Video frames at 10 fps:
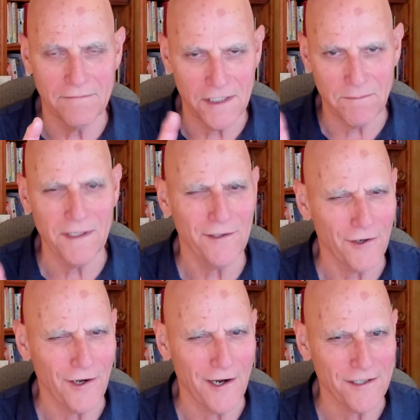just be a
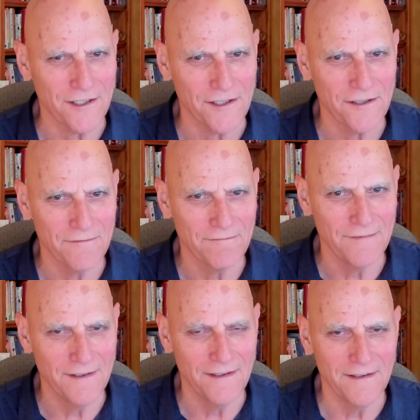little cautious
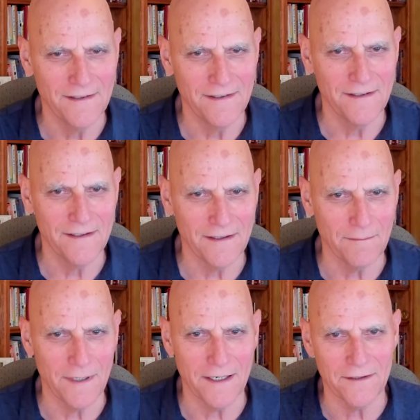
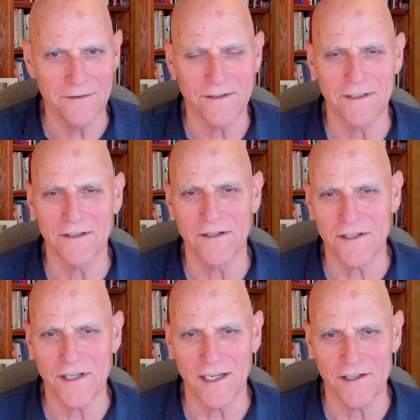about
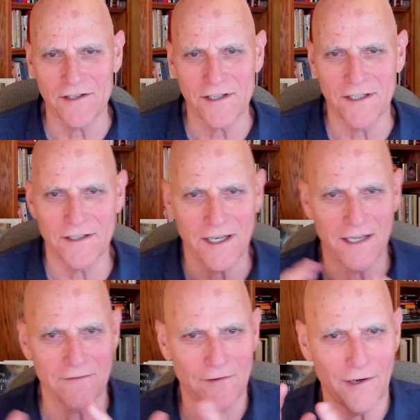this tendency to
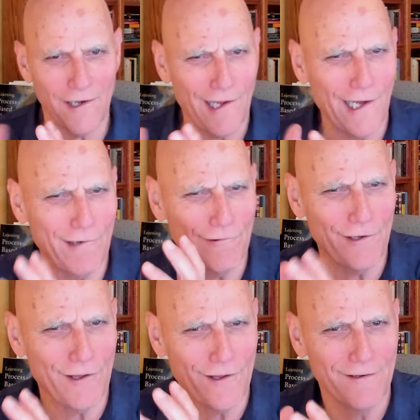kind of ally
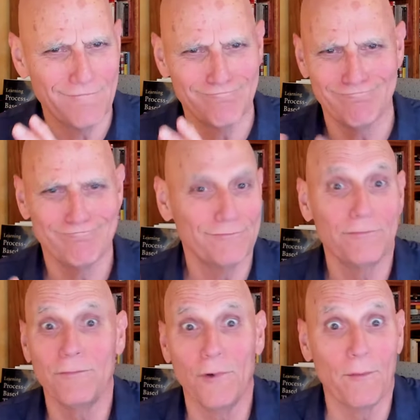with
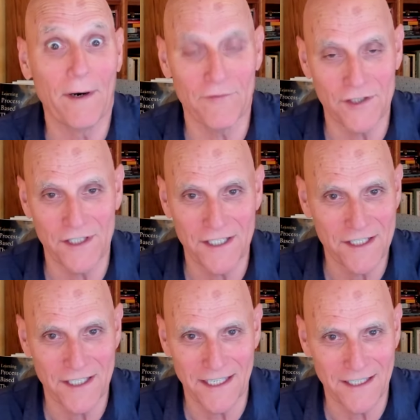whomever's
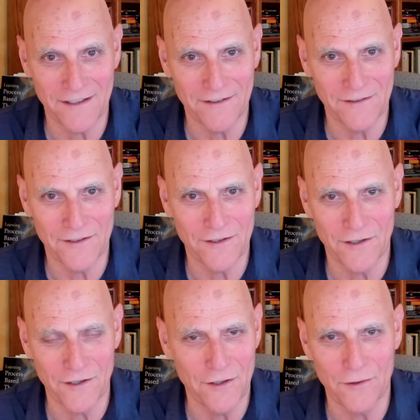listening
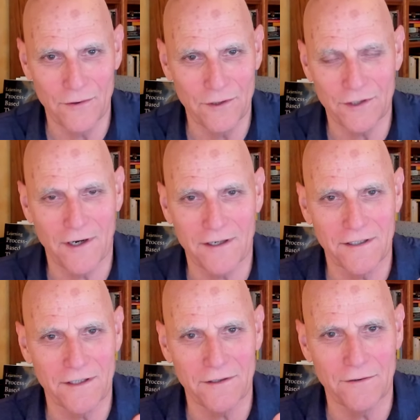to you and
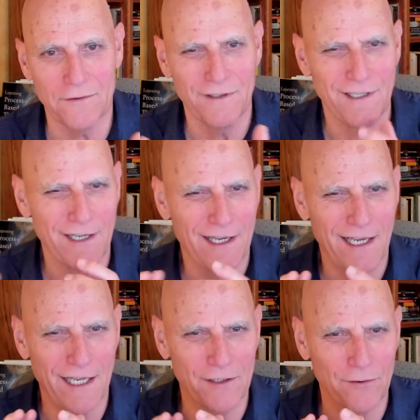talking to you,
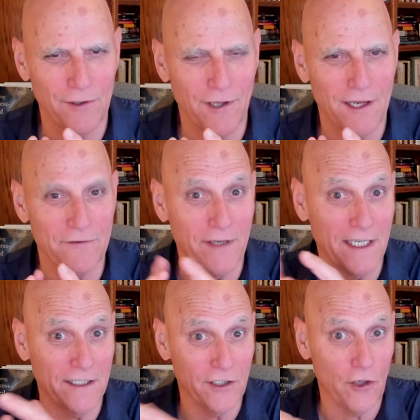and do a lot of
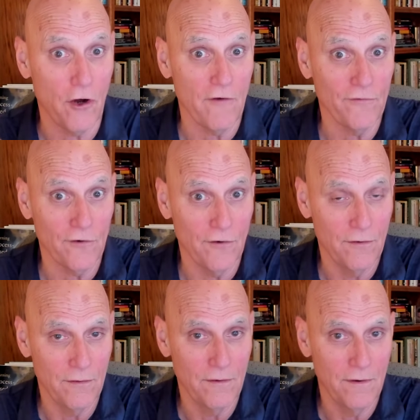ain't it awful
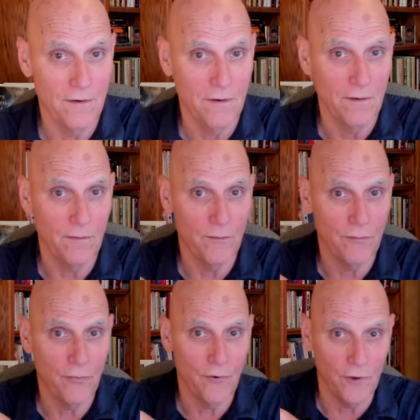
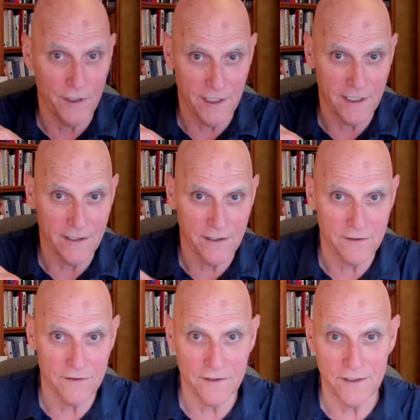pointed at
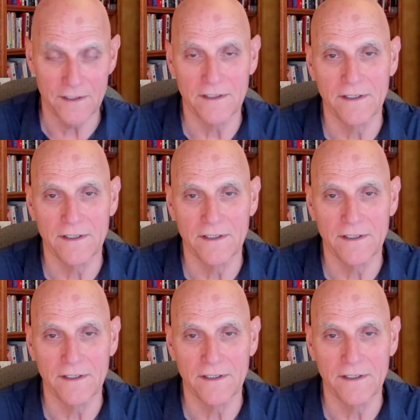others.